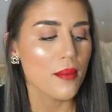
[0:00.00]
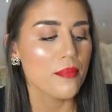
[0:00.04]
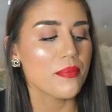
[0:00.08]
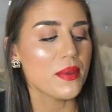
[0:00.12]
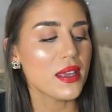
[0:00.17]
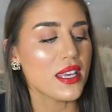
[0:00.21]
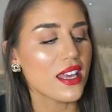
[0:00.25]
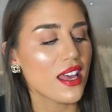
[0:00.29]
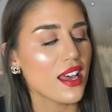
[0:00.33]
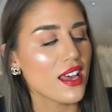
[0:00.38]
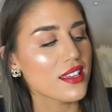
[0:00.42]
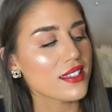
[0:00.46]

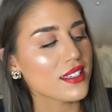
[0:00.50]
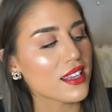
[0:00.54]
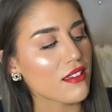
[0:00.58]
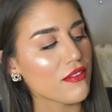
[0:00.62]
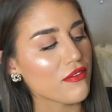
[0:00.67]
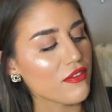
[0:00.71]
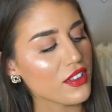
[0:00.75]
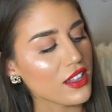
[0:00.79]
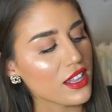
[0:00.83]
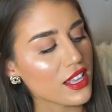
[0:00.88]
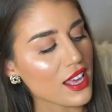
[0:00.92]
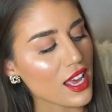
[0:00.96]
because I
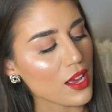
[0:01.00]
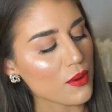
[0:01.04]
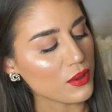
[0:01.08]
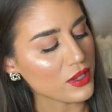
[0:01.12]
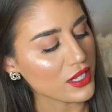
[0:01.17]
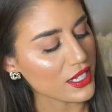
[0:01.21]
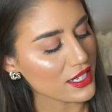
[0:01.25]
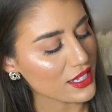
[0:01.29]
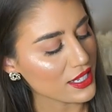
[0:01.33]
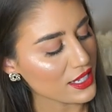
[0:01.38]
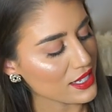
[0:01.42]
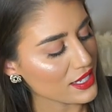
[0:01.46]
feel like I
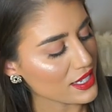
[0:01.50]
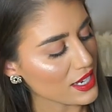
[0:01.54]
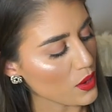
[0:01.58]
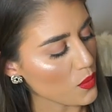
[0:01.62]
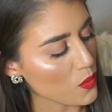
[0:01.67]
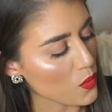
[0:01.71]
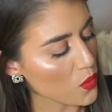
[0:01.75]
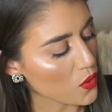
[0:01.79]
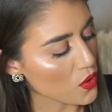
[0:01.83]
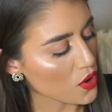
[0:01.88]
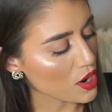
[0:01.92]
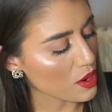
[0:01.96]
will need to stay
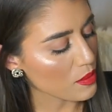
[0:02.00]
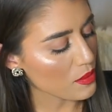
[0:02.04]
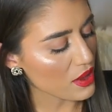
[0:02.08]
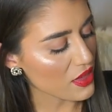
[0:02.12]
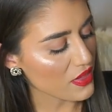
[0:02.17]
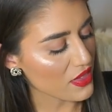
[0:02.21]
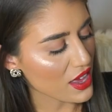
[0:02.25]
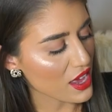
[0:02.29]
warm.